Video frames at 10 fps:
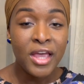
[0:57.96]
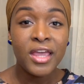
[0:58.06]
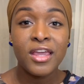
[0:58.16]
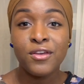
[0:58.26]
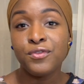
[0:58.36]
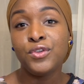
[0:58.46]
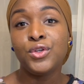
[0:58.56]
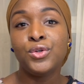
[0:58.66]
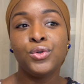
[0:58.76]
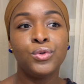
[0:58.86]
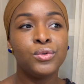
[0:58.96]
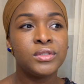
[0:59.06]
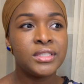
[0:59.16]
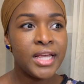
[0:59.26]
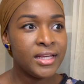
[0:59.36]
if you
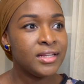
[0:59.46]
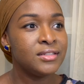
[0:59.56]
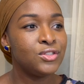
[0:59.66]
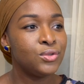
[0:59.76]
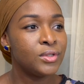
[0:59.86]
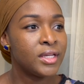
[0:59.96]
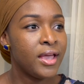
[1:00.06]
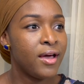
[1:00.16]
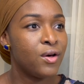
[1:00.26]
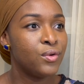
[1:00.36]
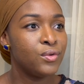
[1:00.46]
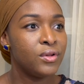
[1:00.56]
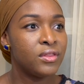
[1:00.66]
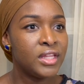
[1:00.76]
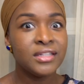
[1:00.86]
take into account
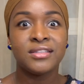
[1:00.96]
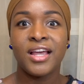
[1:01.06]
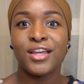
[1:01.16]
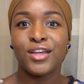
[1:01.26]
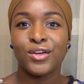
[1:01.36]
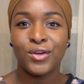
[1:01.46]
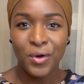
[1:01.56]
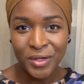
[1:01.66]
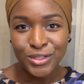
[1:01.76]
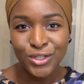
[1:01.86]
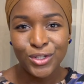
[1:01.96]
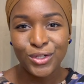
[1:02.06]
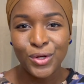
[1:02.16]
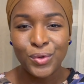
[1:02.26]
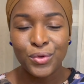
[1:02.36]
things like going to your
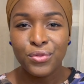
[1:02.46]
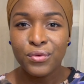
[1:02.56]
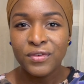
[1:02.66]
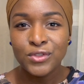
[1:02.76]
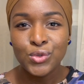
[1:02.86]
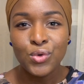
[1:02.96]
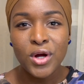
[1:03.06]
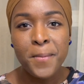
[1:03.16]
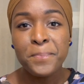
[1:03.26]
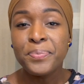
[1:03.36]
local thrift store,